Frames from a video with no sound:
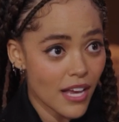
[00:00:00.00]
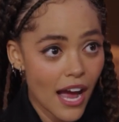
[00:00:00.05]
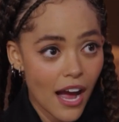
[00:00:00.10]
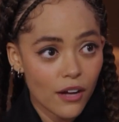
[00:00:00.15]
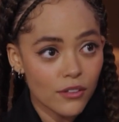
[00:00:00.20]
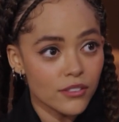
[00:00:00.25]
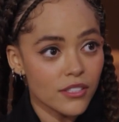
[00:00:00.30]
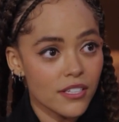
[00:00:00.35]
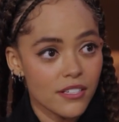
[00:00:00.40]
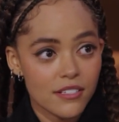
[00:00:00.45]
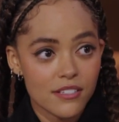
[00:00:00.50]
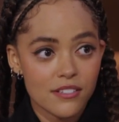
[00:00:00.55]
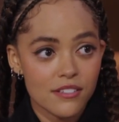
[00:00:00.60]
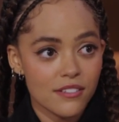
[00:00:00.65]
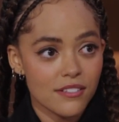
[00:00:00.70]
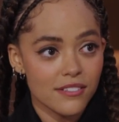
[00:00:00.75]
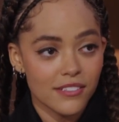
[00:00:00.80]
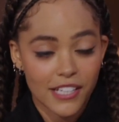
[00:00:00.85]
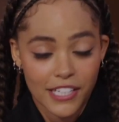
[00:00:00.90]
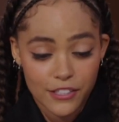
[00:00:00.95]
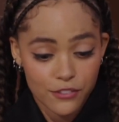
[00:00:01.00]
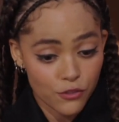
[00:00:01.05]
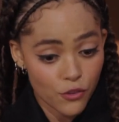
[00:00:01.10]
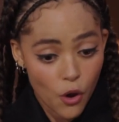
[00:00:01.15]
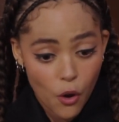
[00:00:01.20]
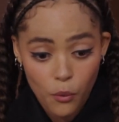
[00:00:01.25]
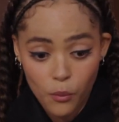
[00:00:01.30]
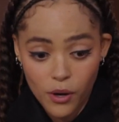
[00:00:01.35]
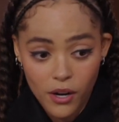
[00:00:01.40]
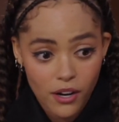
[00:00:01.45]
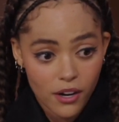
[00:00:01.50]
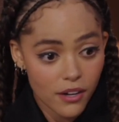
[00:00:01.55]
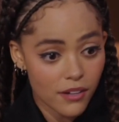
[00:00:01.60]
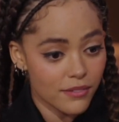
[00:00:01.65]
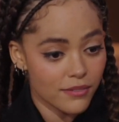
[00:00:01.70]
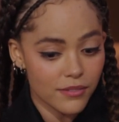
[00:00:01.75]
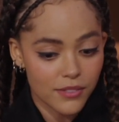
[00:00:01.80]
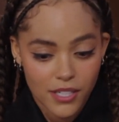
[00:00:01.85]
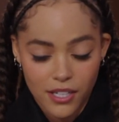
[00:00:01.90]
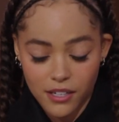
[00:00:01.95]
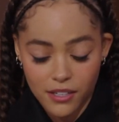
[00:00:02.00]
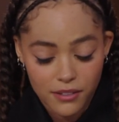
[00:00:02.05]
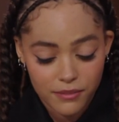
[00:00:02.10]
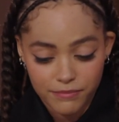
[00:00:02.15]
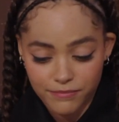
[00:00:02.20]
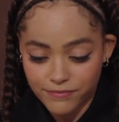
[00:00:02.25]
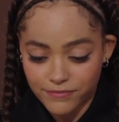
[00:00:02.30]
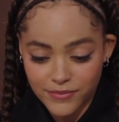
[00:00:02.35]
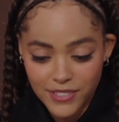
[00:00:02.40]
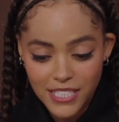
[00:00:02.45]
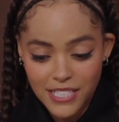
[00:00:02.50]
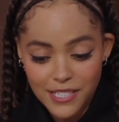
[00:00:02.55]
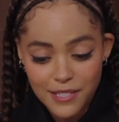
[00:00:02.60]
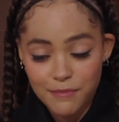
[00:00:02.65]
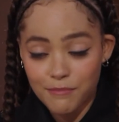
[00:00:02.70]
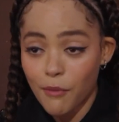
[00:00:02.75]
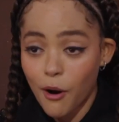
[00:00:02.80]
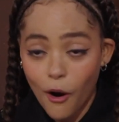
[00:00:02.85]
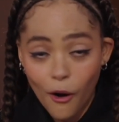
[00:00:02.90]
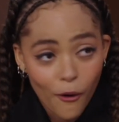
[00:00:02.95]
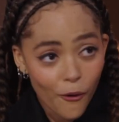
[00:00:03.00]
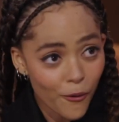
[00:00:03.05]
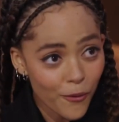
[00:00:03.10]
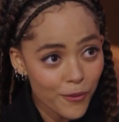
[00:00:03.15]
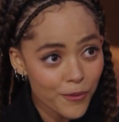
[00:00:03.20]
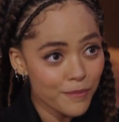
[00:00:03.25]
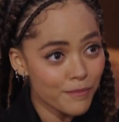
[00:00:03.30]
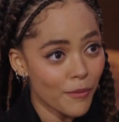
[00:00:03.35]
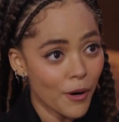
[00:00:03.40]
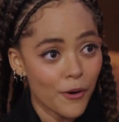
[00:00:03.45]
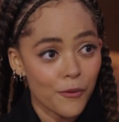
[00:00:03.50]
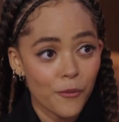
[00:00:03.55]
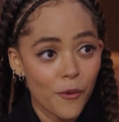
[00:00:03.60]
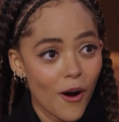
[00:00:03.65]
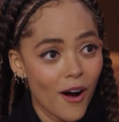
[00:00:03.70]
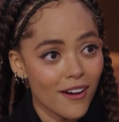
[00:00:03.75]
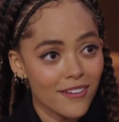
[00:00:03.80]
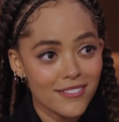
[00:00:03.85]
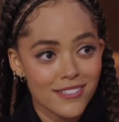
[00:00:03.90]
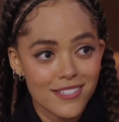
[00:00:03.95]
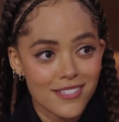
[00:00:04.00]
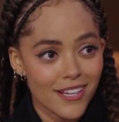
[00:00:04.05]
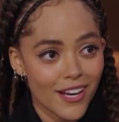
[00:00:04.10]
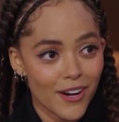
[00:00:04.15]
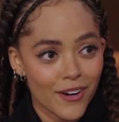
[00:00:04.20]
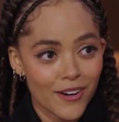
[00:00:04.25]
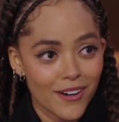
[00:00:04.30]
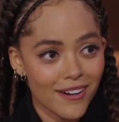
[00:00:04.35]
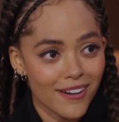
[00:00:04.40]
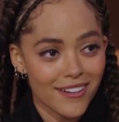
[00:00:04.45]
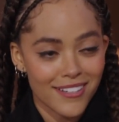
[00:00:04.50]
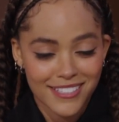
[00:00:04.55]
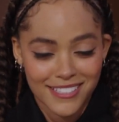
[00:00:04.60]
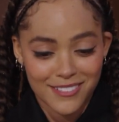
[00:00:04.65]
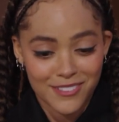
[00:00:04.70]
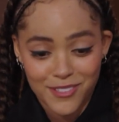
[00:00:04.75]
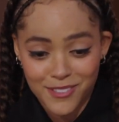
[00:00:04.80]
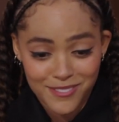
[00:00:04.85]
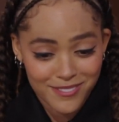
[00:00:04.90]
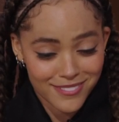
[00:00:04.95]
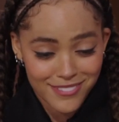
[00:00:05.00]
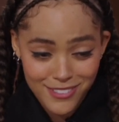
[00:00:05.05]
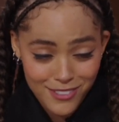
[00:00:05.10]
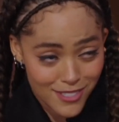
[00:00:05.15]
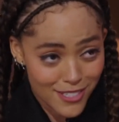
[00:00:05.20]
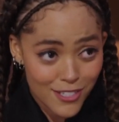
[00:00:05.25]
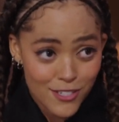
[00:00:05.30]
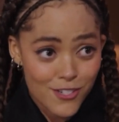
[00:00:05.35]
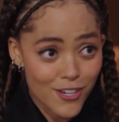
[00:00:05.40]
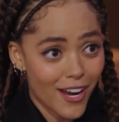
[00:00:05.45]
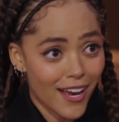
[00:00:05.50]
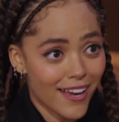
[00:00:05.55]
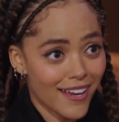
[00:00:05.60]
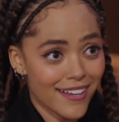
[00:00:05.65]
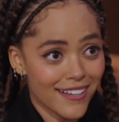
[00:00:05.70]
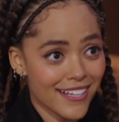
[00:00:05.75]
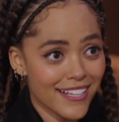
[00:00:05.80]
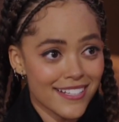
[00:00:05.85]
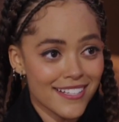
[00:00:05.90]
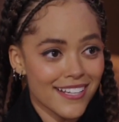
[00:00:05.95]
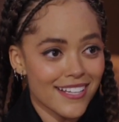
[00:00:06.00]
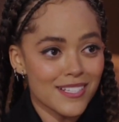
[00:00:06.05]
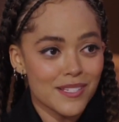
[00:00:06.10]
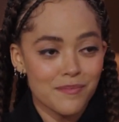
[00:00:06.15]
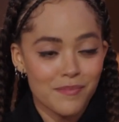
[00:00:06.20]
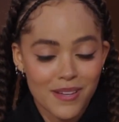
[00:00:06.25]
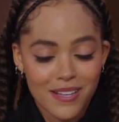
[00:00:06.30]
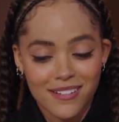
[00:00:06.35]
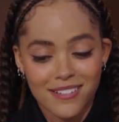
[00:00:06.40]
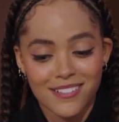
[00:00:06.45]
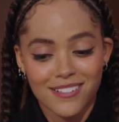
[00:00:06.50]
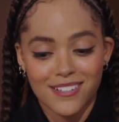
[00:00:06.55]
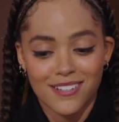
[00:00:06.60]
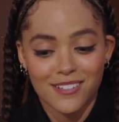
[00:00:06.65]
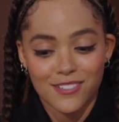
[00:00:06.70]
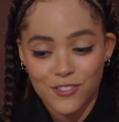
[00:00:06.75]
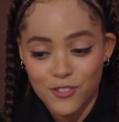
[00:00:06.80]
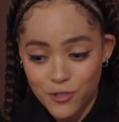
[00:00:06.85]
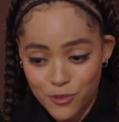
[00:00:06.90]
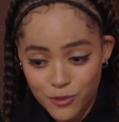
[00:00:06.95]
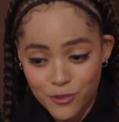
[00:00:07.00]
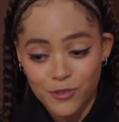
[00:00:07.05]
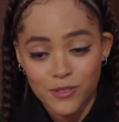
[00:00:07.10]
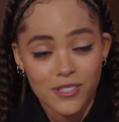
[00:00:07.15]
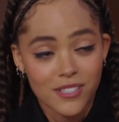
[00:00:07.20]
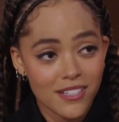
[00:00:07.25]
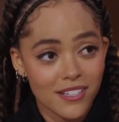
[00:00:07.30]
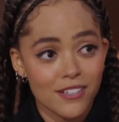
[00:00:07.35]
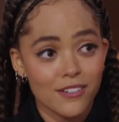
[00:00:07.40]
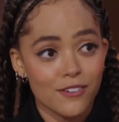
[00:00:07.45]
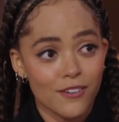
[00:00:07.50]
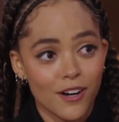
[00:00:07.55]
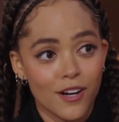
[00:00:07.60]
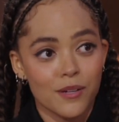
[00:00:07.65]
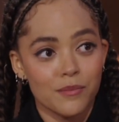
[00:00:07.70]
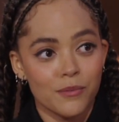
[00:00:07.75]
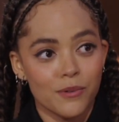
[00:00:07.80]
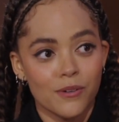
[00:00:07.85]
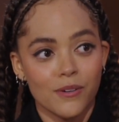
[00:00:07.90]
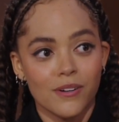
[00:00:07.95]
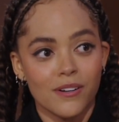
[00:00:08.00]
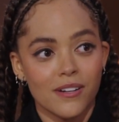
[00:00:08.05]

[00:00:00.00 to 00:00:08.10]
Aldis, like Noah, Mo, Marwan, Sarah, DJ. It's been truly incredible.